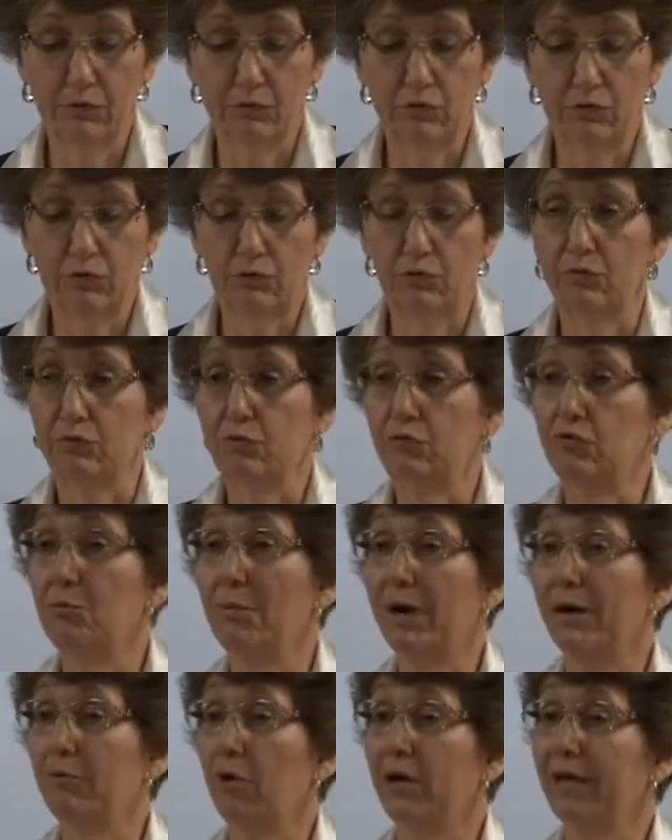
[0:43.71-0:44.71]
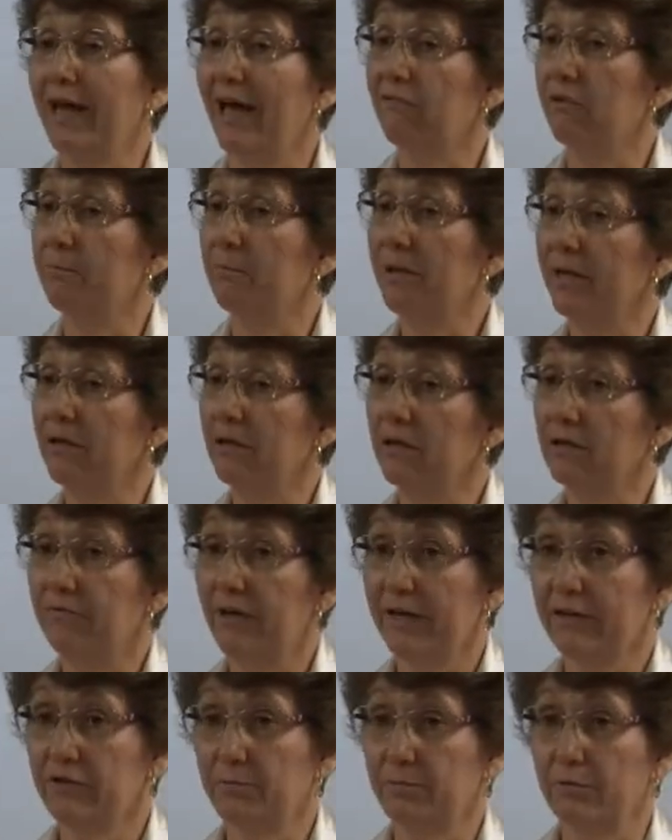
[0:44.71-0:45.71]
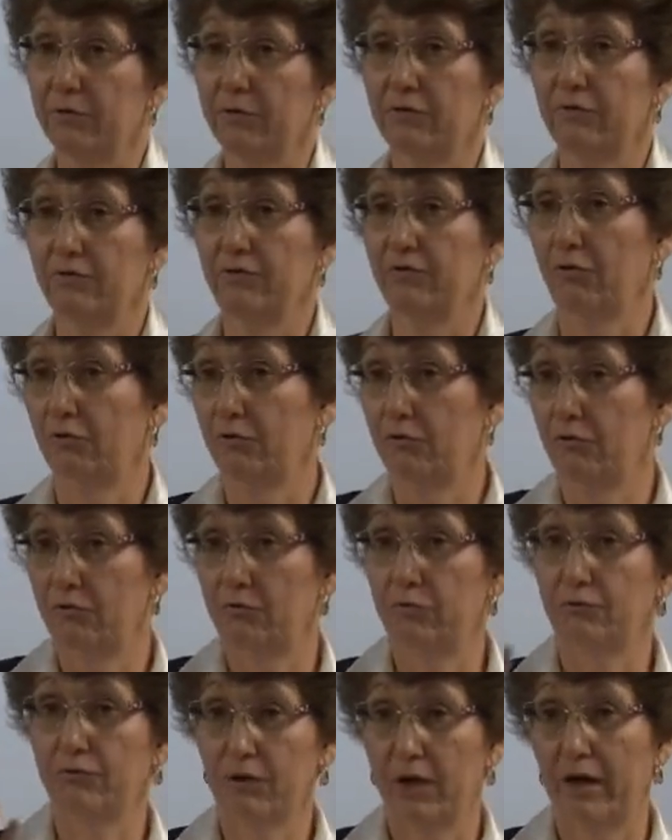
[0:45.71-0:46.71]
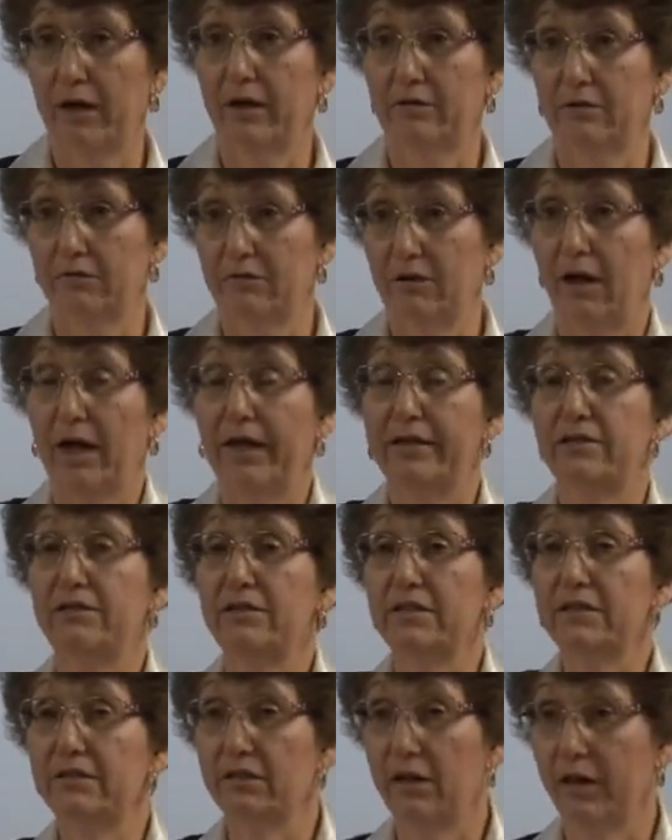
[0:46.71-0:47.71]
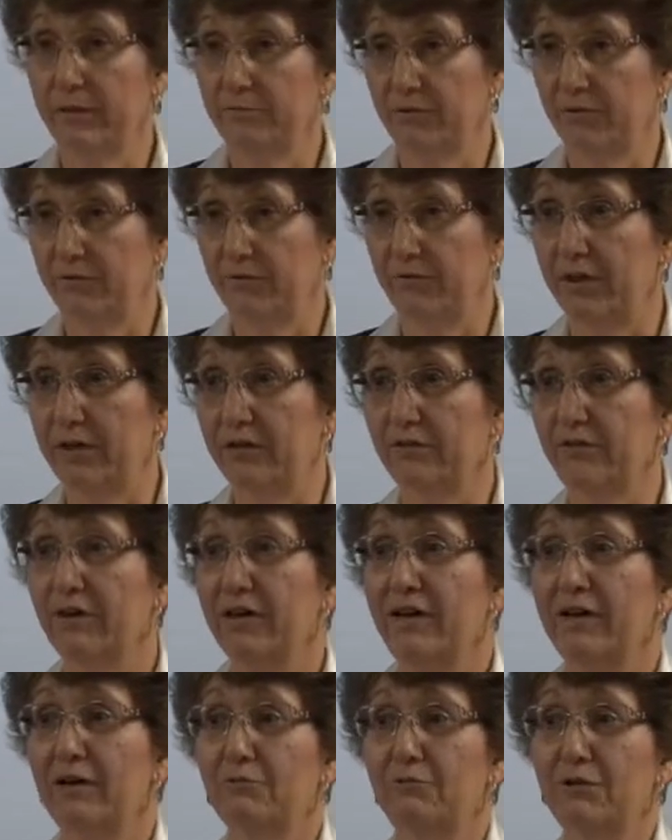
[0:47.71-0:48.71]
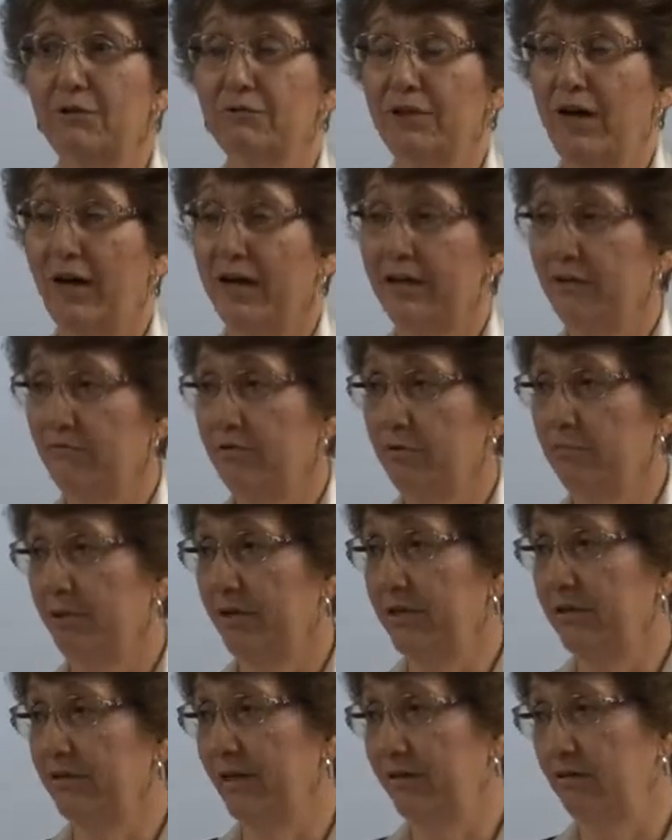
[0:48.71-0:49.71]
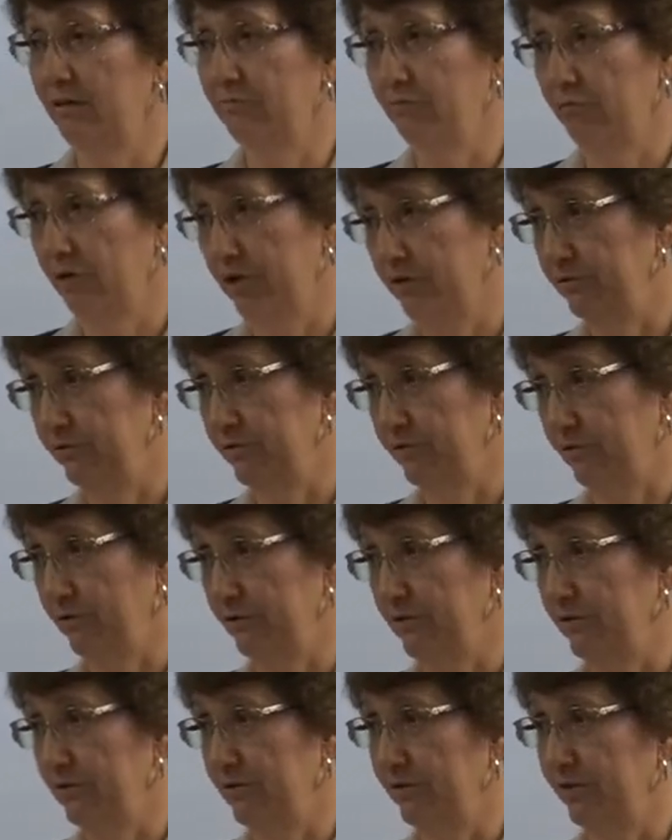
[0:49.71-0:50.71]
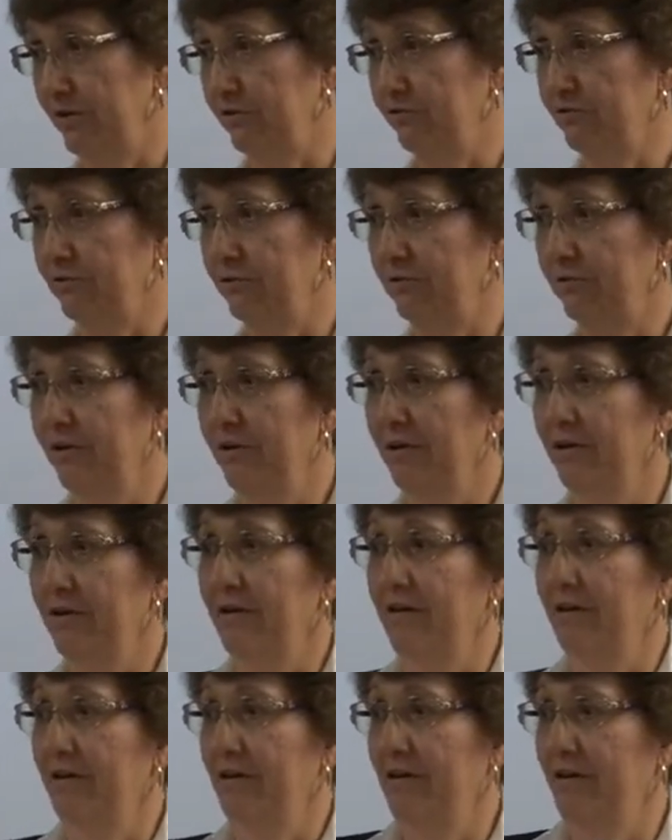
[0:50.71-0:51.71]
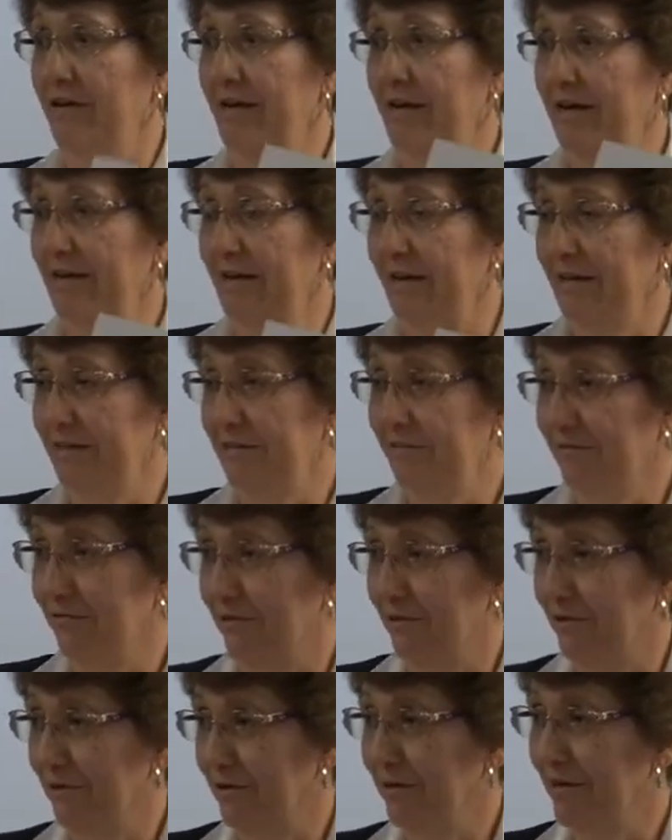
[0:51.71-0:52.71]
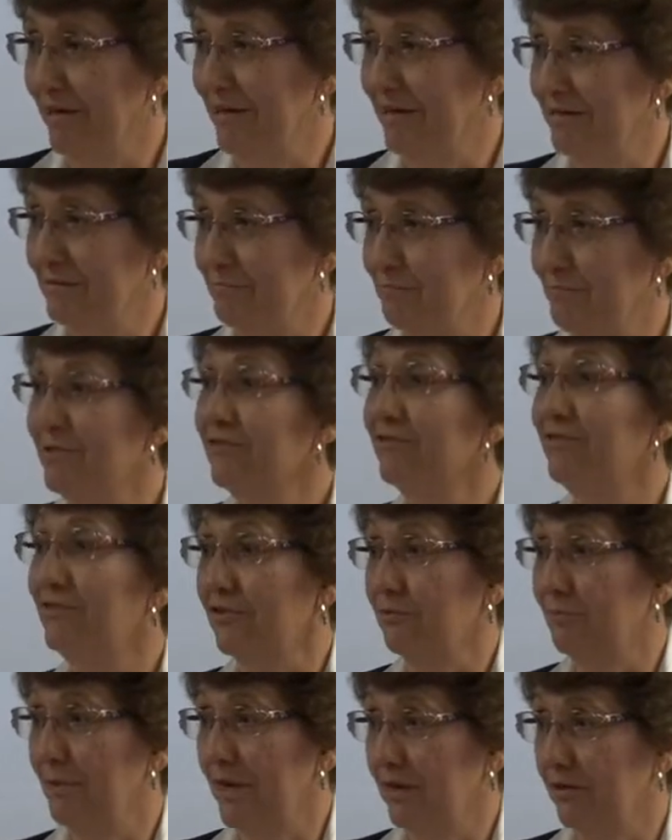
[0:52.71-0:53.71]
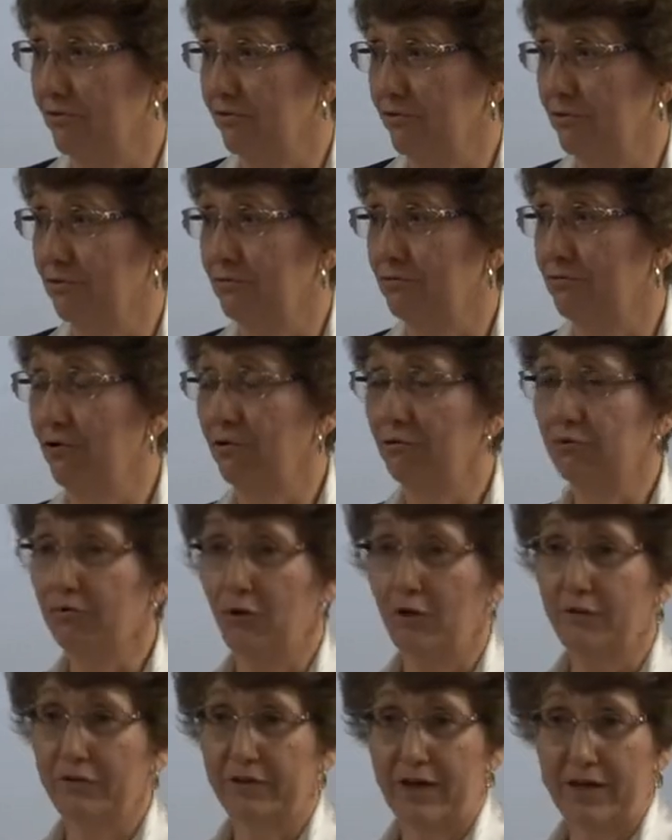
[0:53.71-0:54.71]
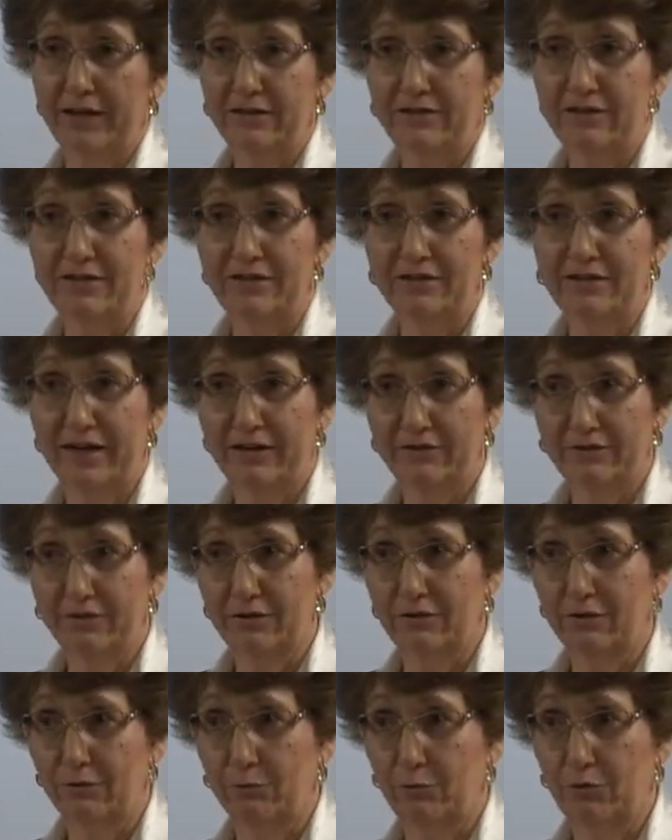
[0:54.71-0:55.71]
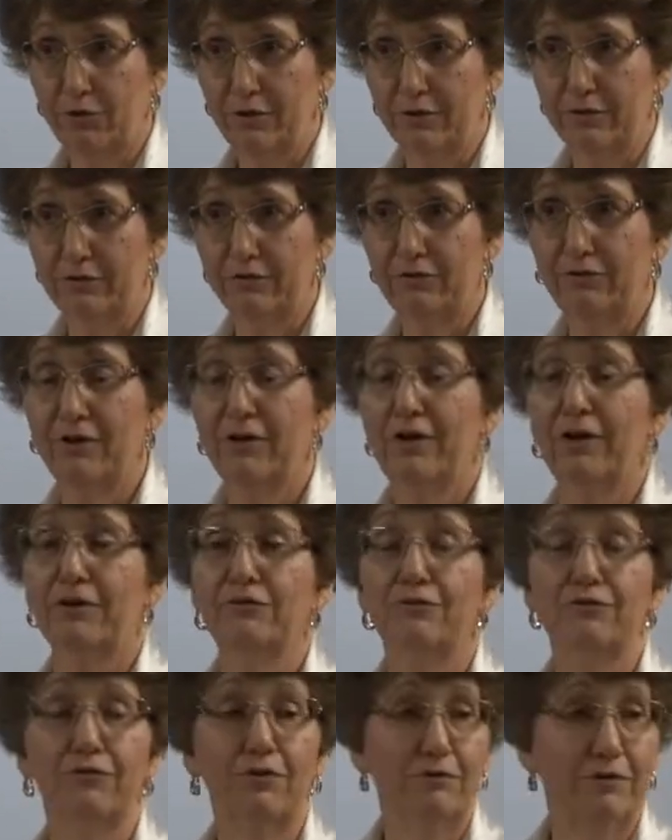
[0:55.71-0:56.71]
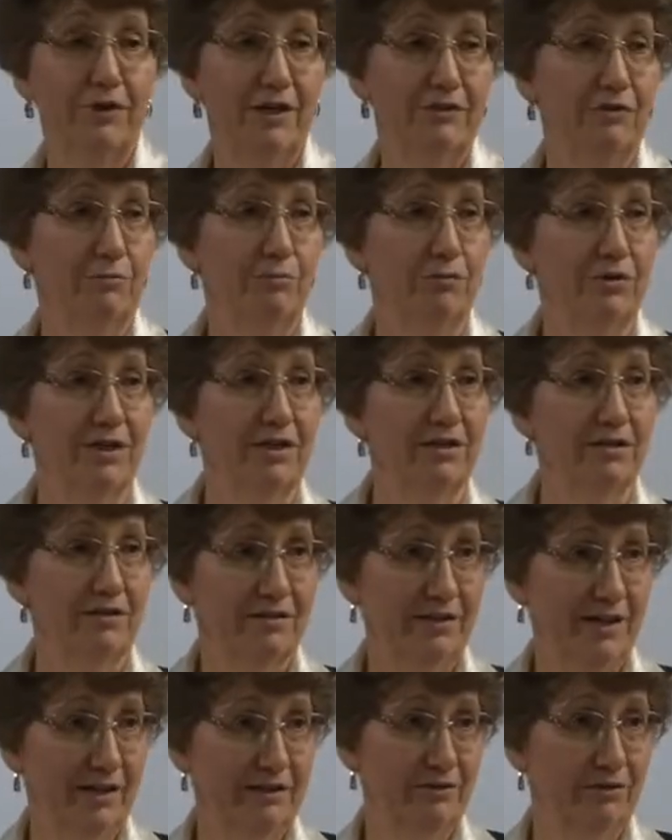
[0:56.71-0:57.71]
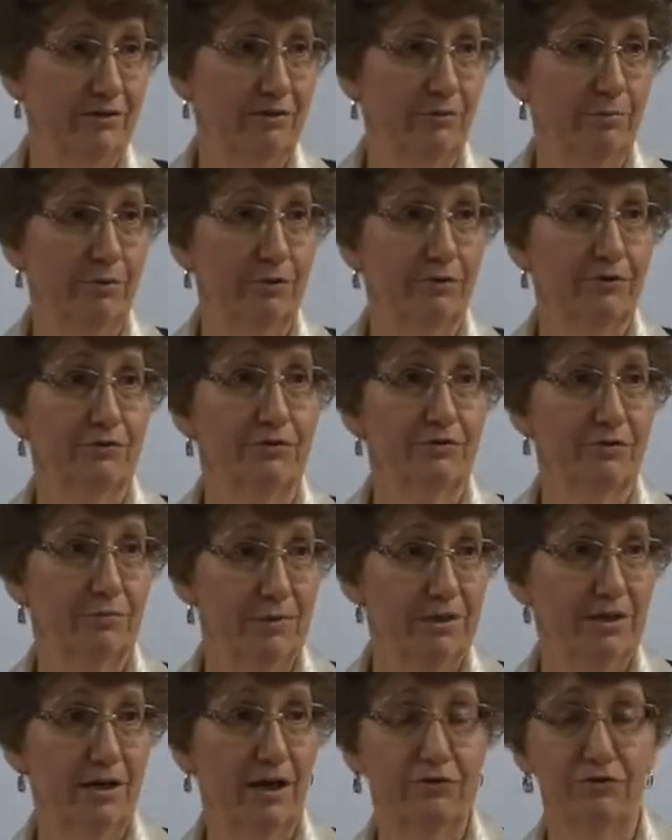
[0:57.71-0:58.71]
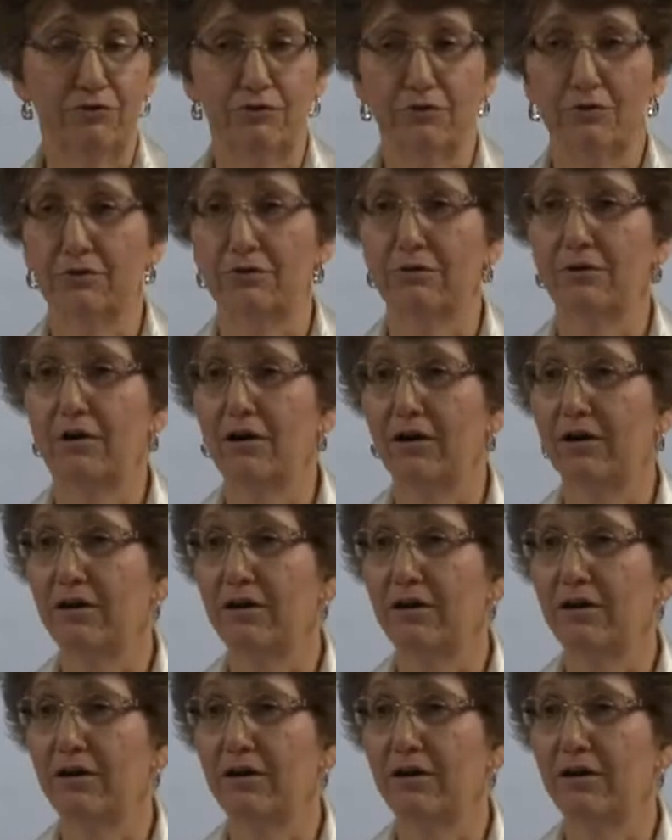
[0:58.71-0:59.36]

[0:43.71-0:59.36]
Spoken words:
You might want to have a panel of experts, so you've got IT types of things. Well, not everybody that runs an organization and is a business manager knows all the IT technical words, so then you bring in a technical person to be on your